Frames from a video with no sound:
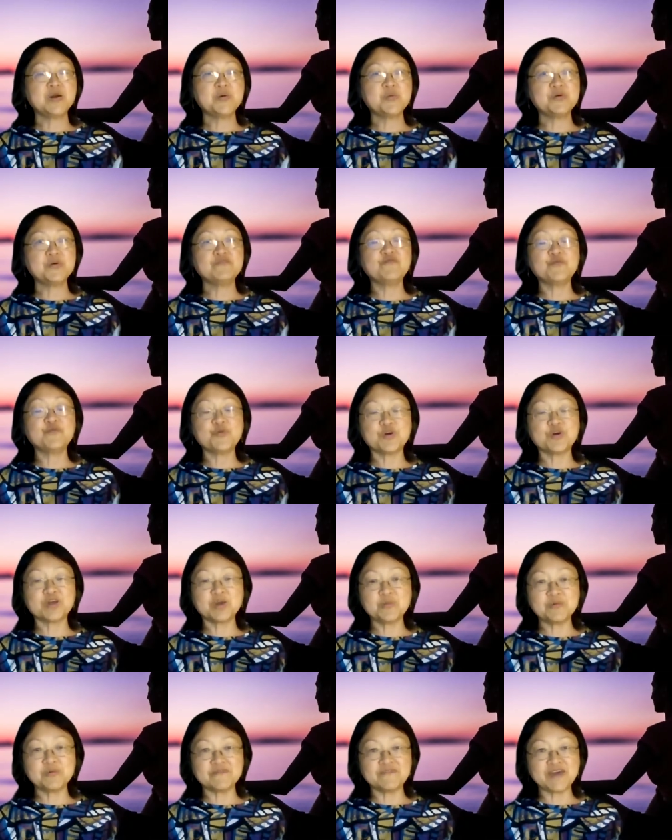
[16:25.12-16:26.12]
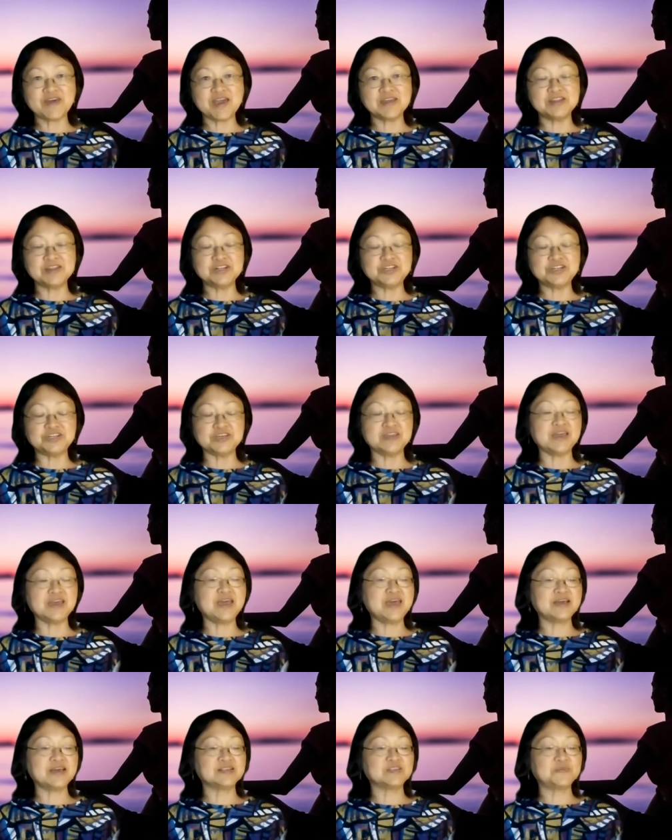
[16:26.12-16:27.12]
with working with energy,
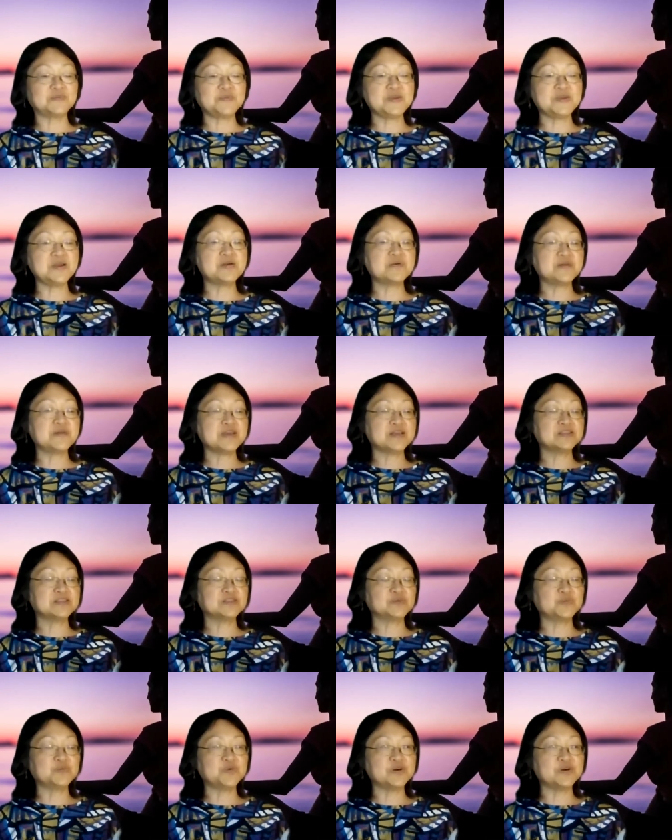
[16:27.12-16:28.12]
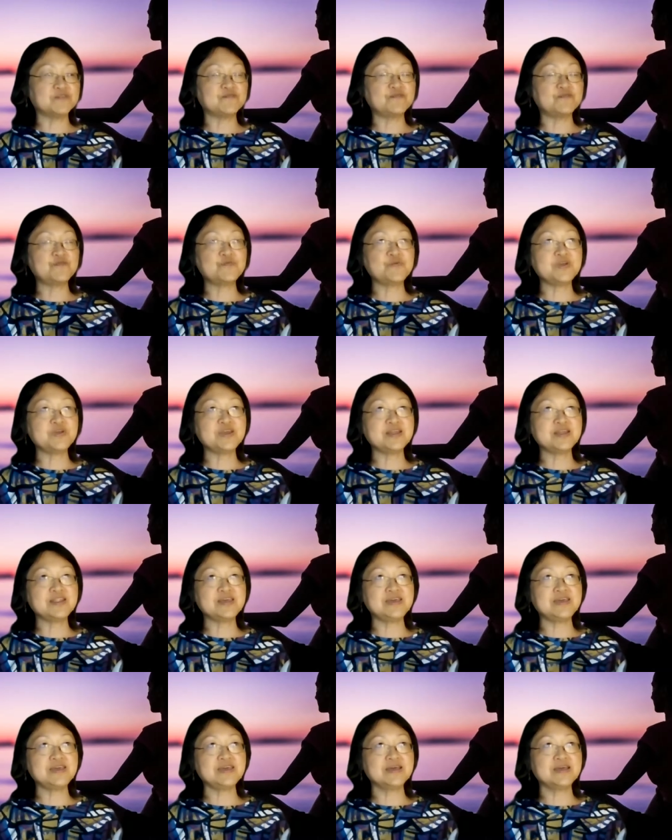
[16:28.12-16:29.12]
experience with
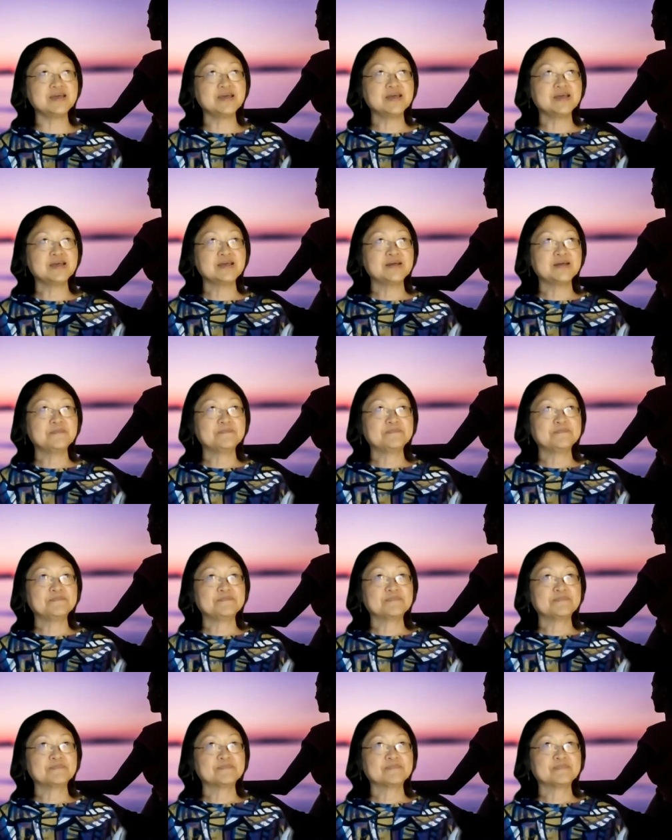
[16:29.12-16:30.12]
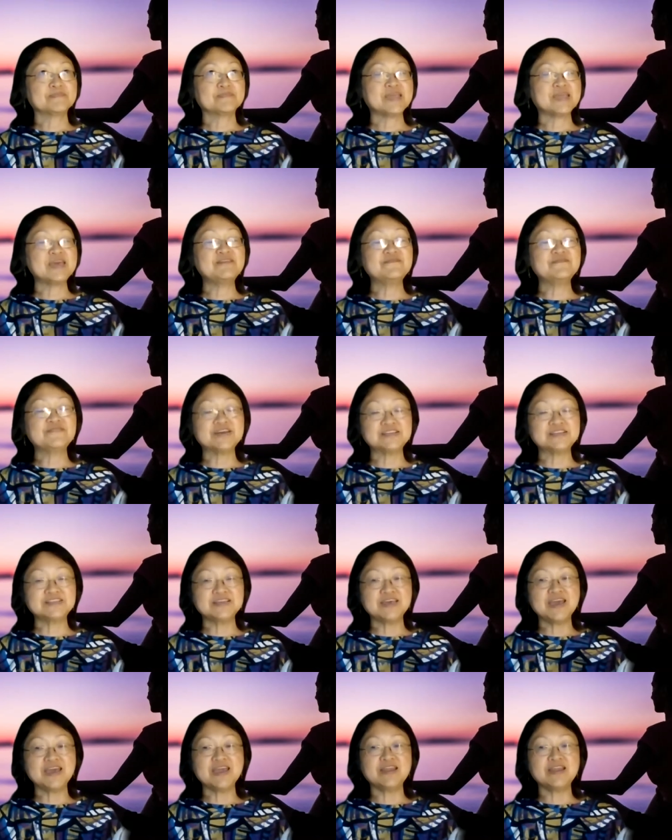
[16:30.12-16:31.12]
really
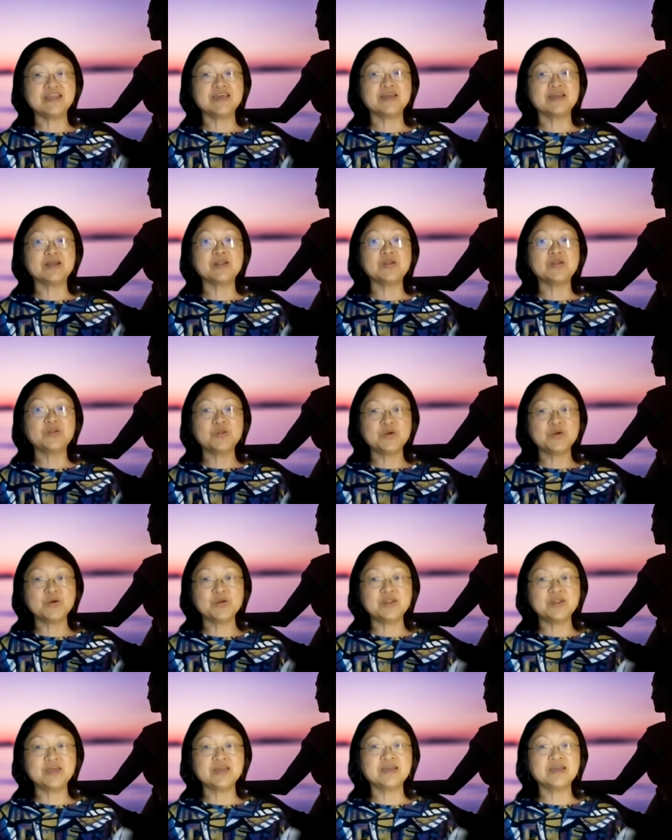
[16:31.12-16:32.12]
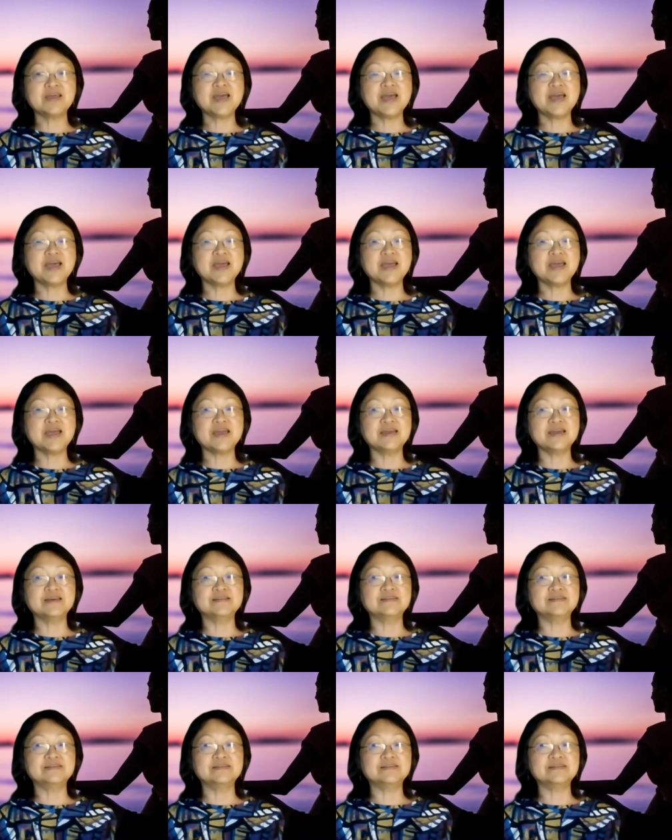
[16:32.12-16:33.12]
investigating, learning,
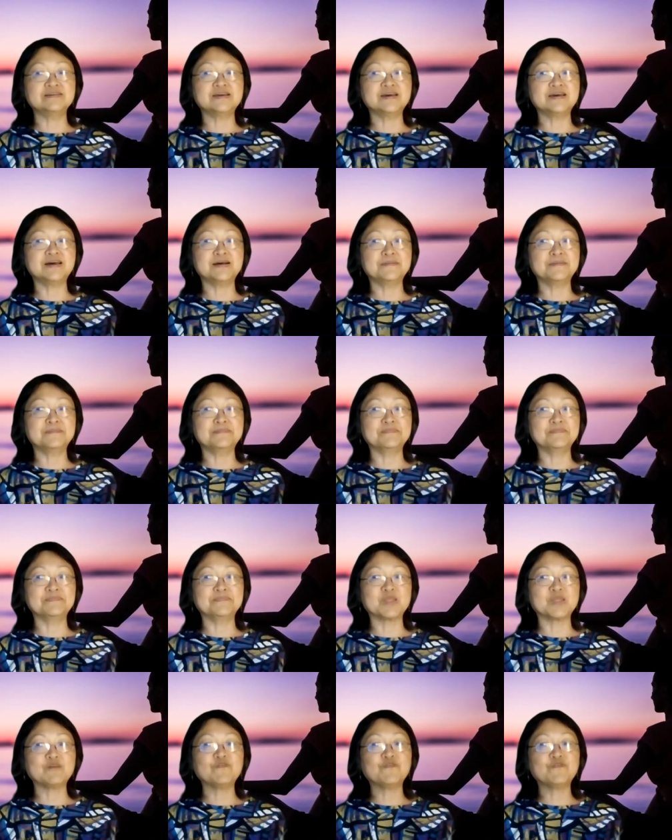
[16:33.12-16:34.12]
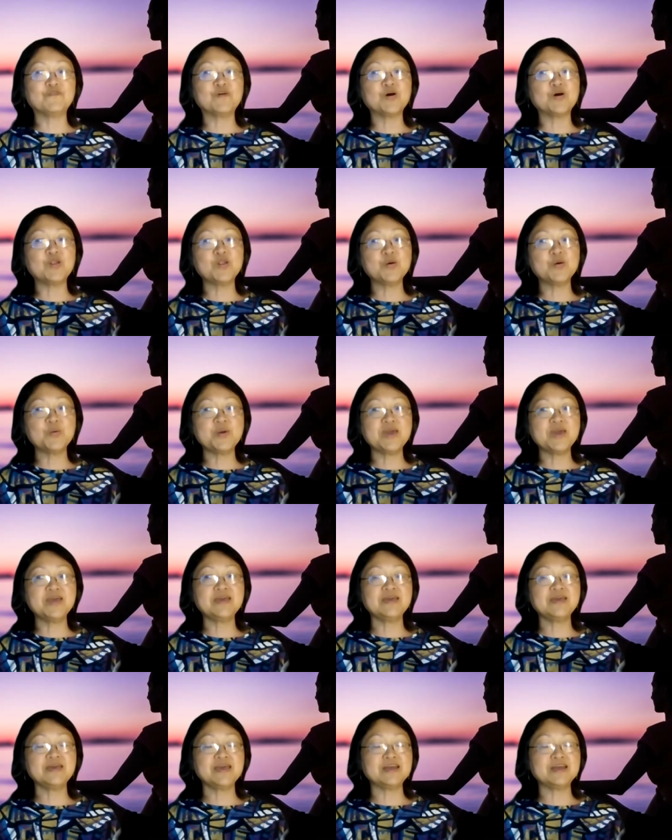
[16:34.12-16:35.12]
and
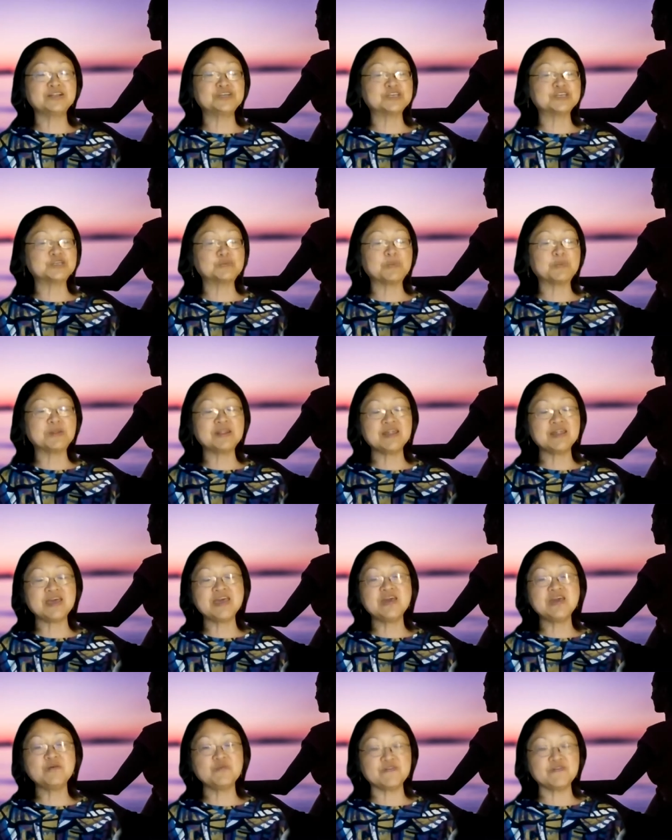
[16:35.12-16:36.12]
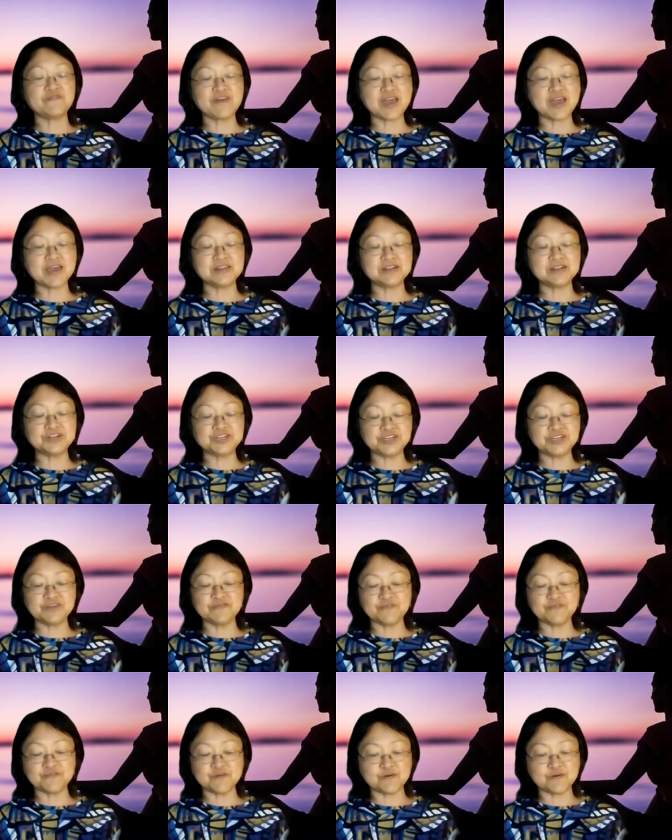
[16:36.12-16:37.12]
following and just playing with
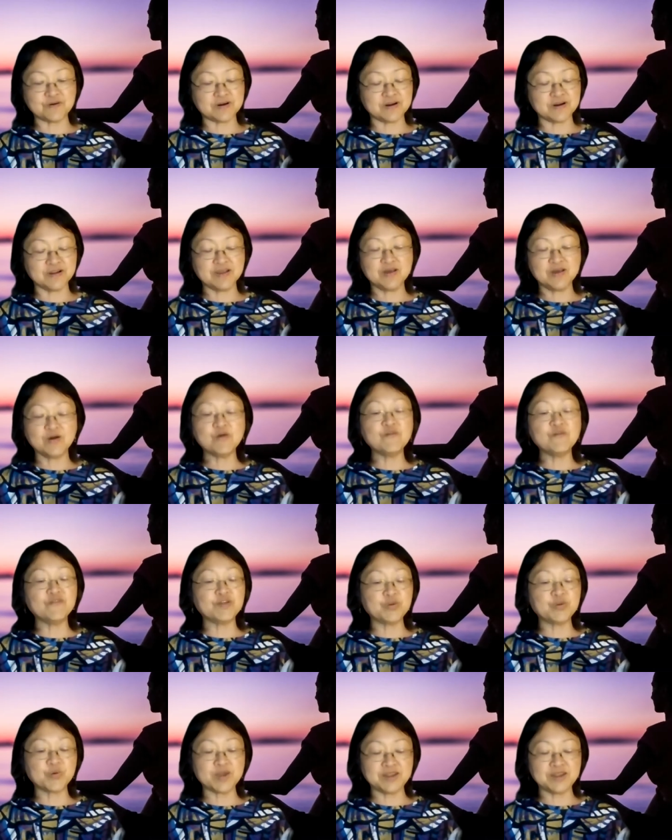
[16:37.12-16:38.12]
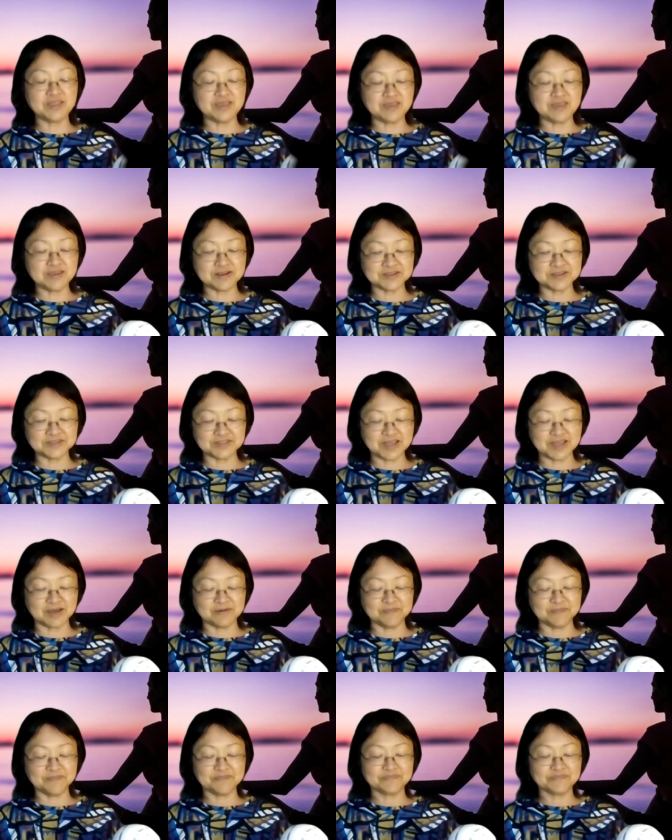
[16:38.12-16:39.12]
energy for over 20 years
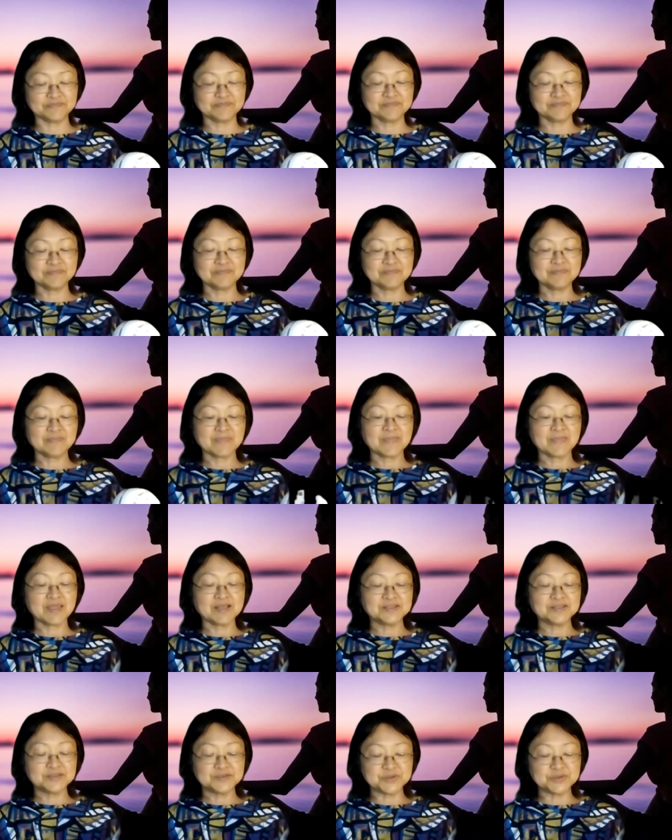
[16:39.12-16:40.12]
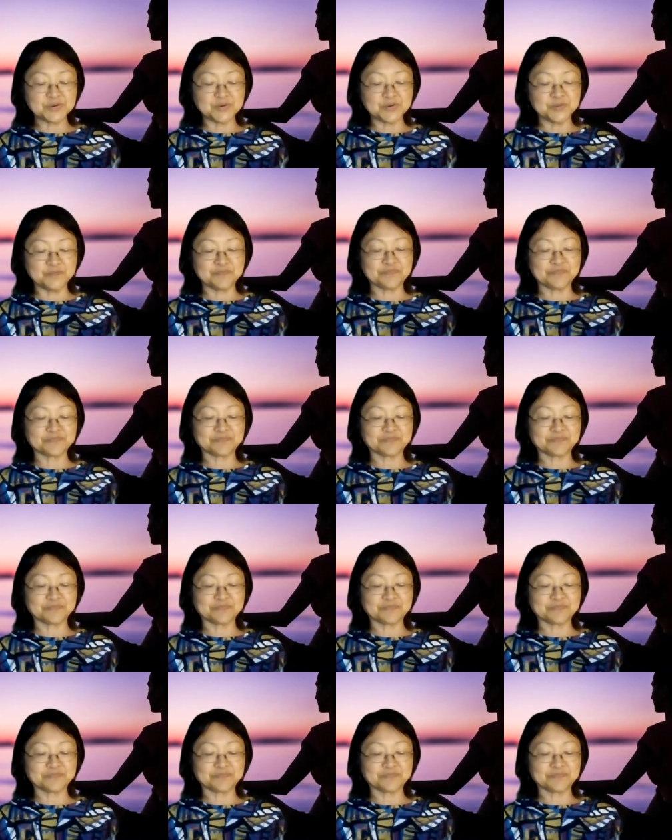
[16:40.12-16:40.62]
now. So